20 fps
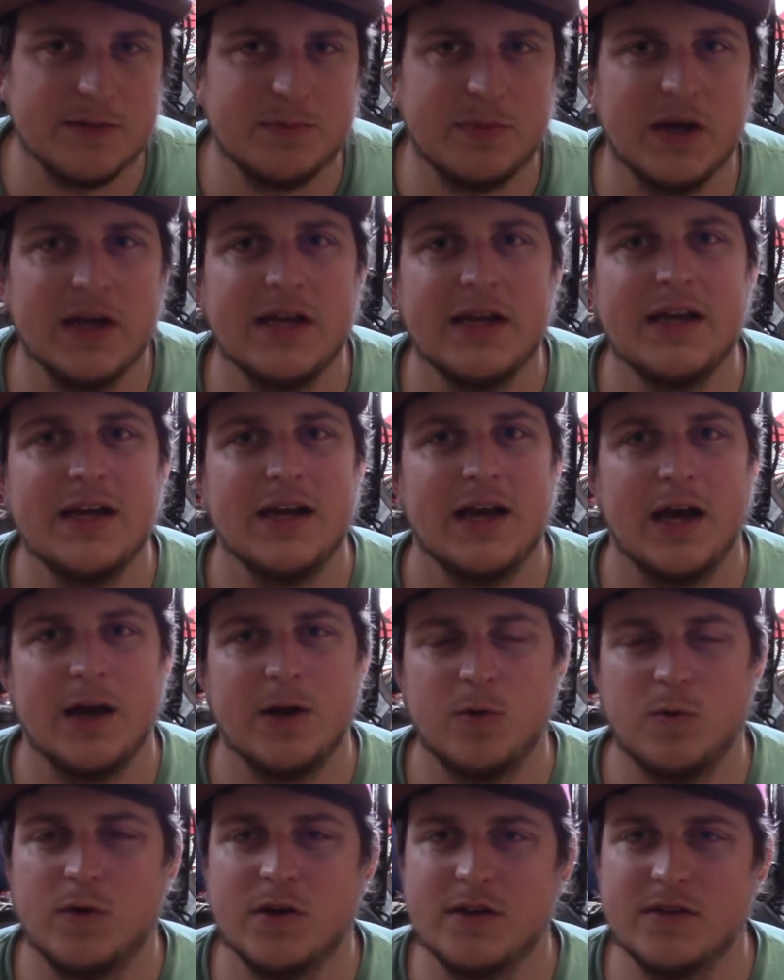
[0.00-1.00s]
but I
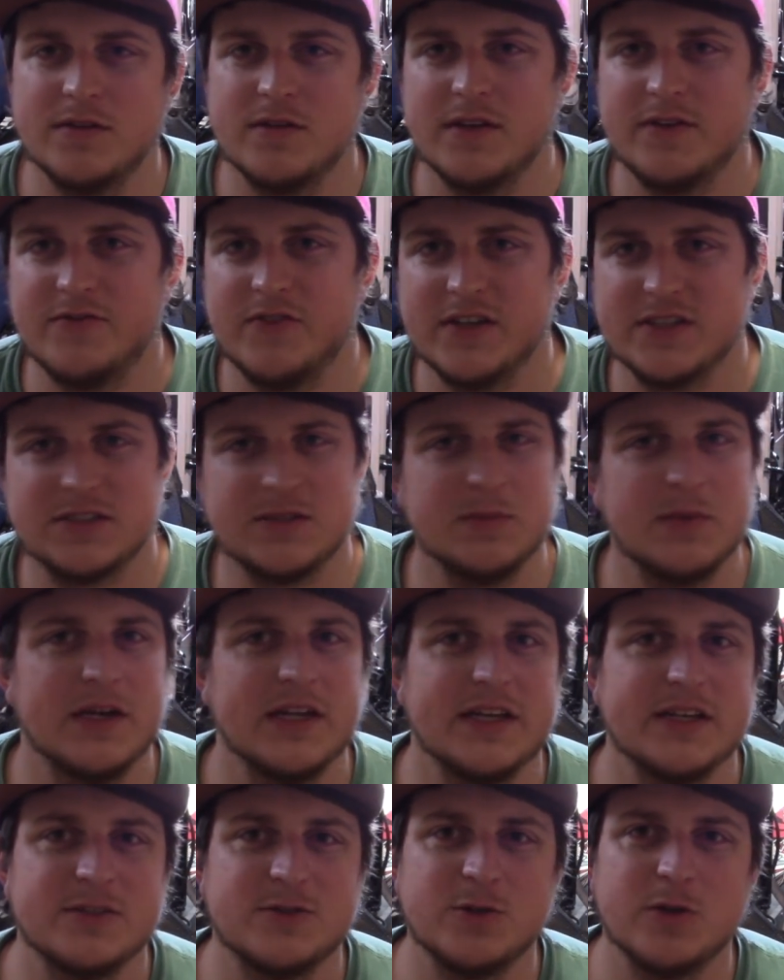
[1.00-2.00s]
don't want to invest the money
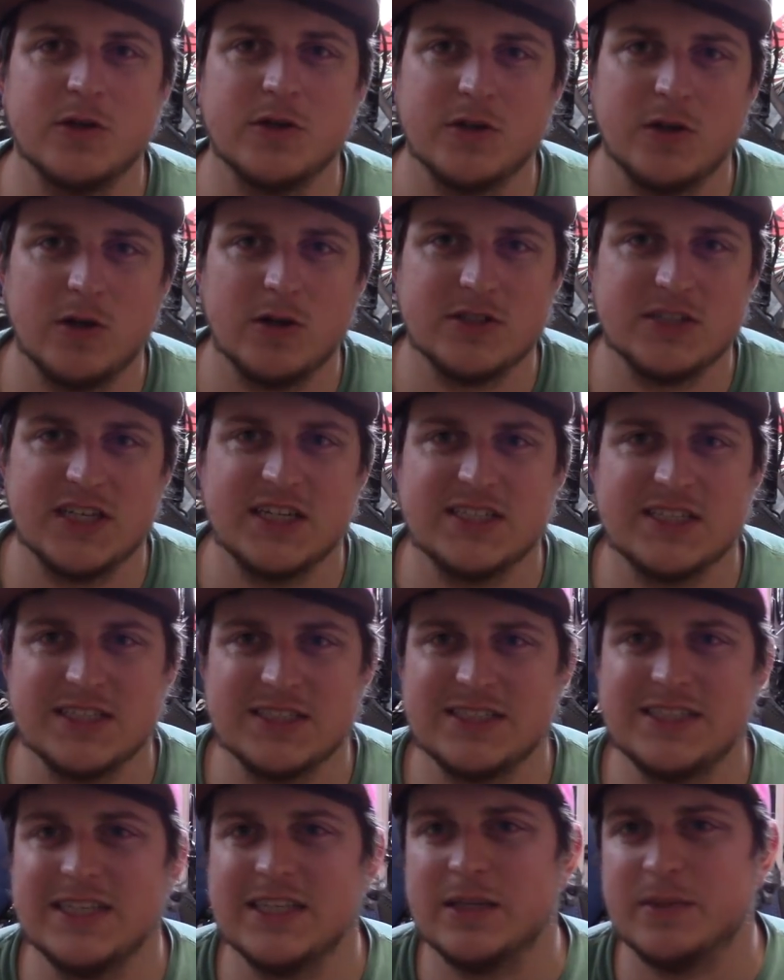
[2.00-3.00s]
into a large S S
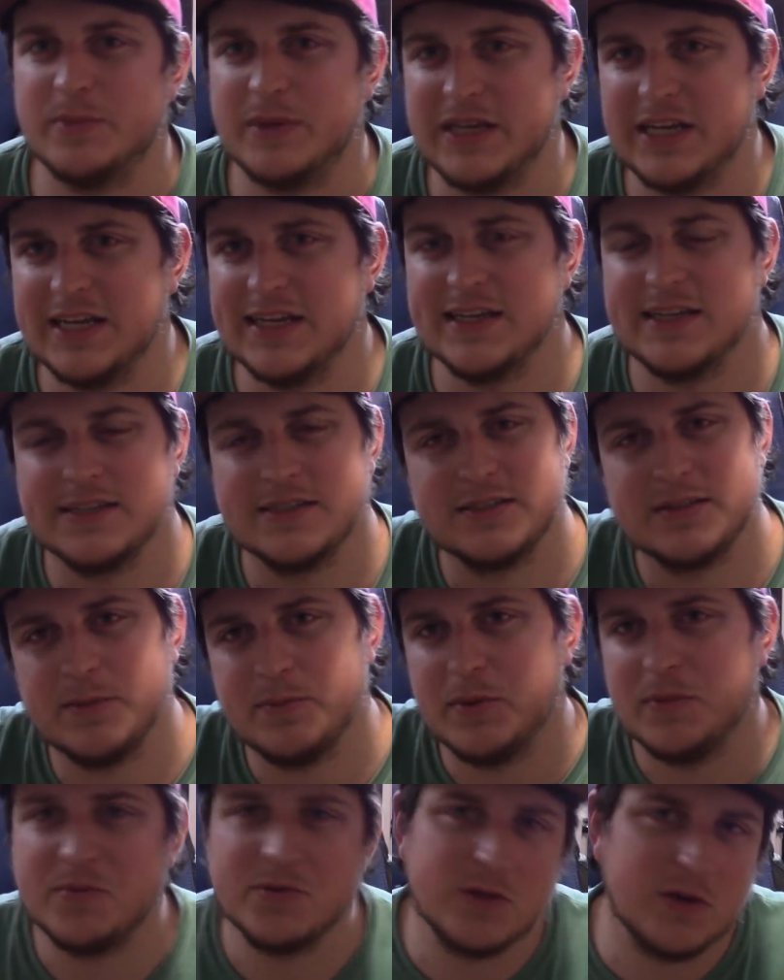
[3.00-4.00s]
D in the beginning, because some
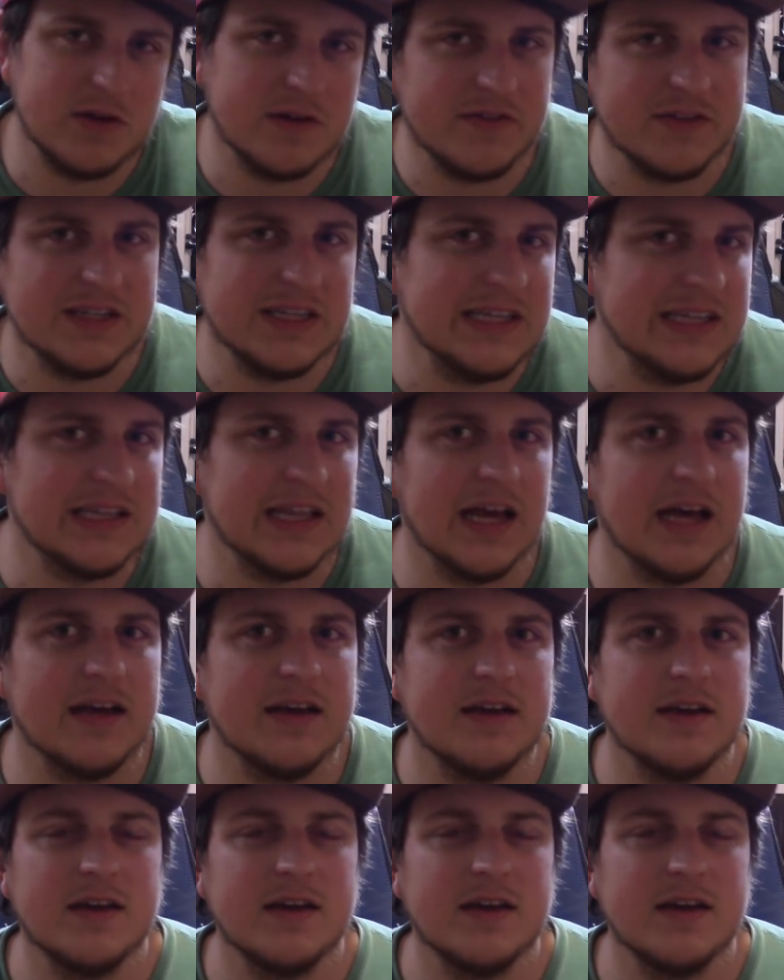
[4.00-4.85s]
people don't even need that.